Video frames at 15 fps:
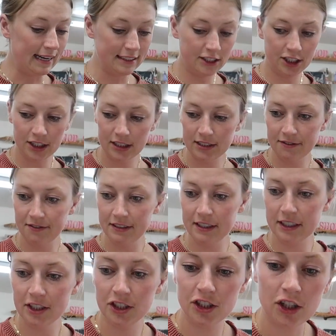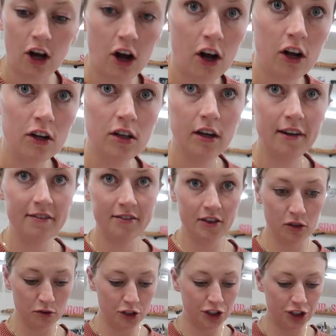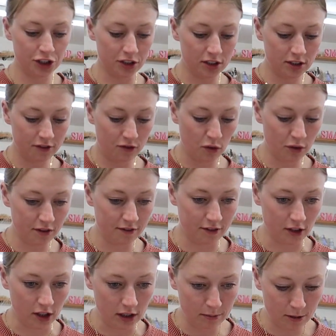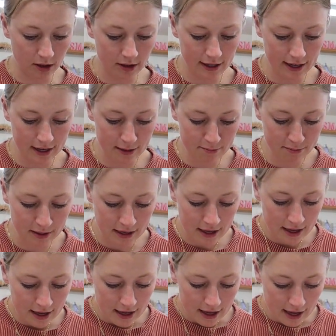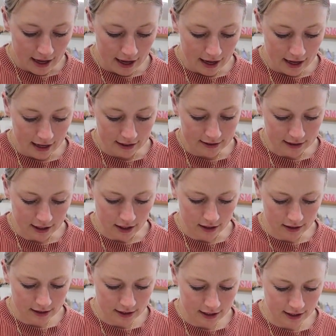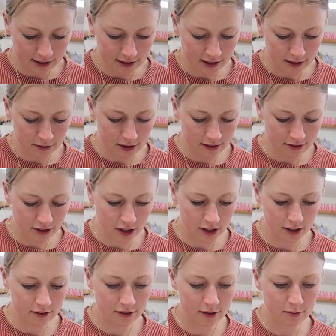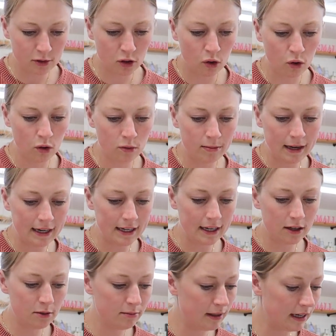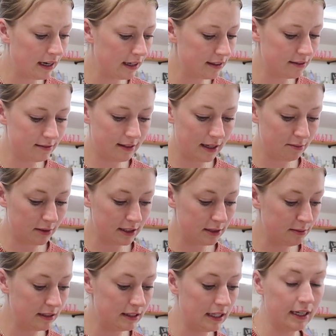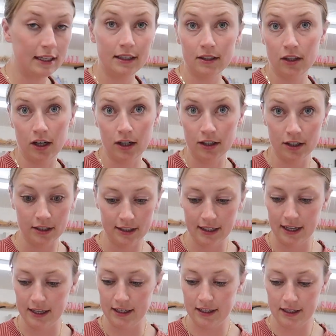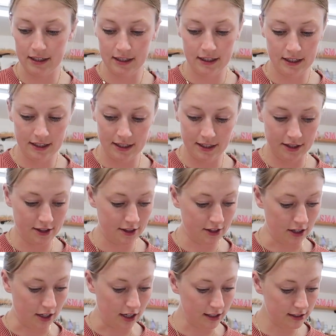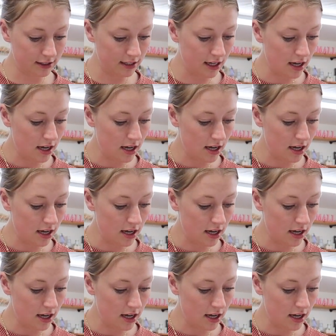I just finished all of those shirts for the volleyball camp, and honestly I thought I would have heard from Cole by now, but they must be taking longer than he thought.